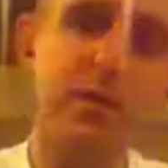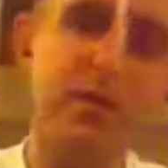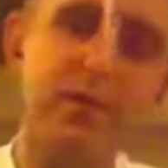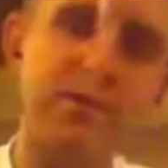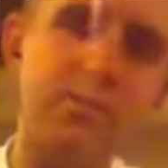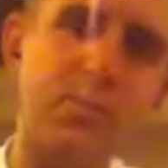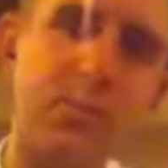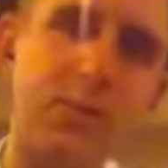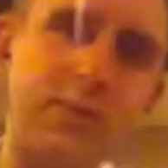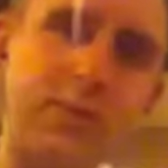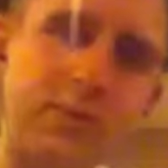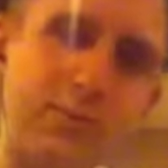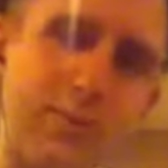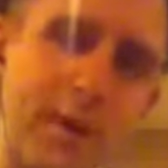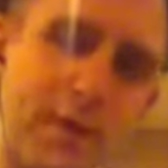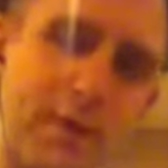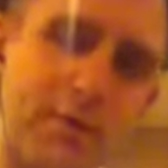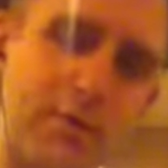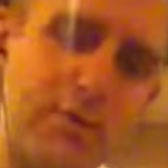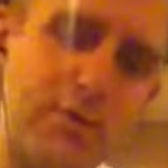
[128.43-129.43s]
This brings us
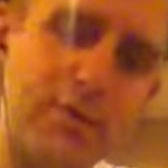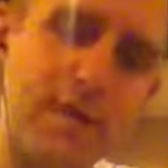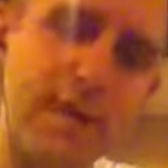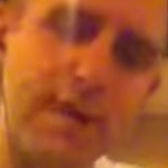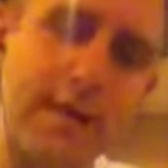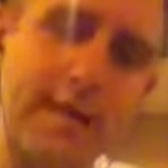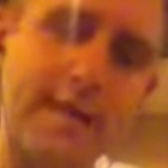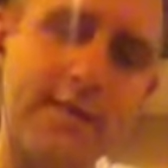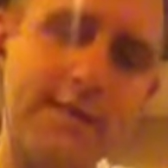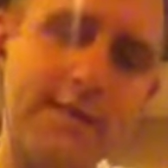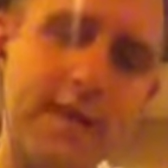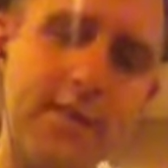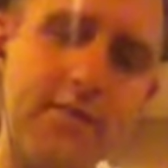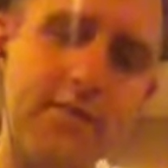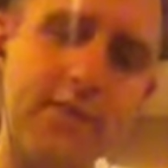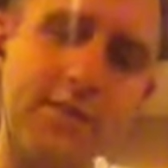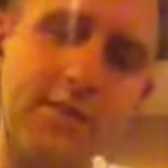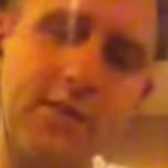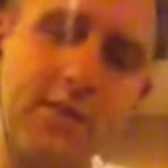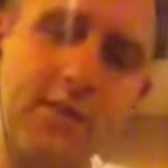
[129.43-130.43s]
back to our daylight
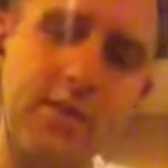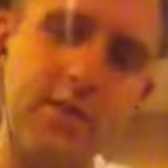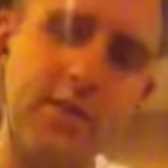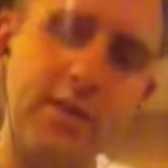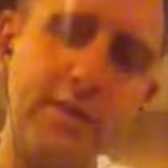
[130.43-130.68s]
savings card. The